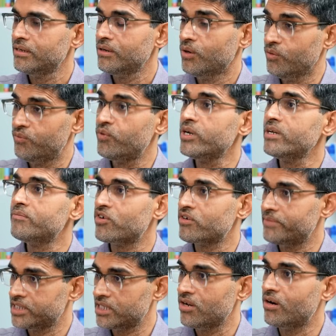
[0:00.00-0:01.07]
Hopefully for
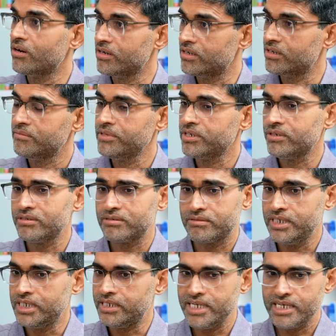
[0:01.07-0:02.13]
much longer because
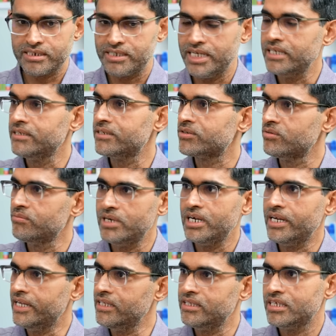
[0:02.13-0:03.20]
it takes 10 years to
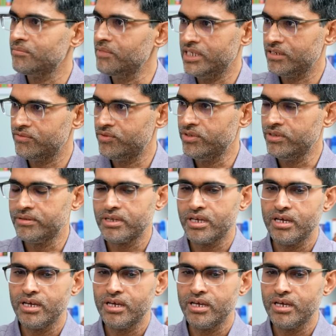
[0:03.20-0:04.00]
build anything meaningful. Right.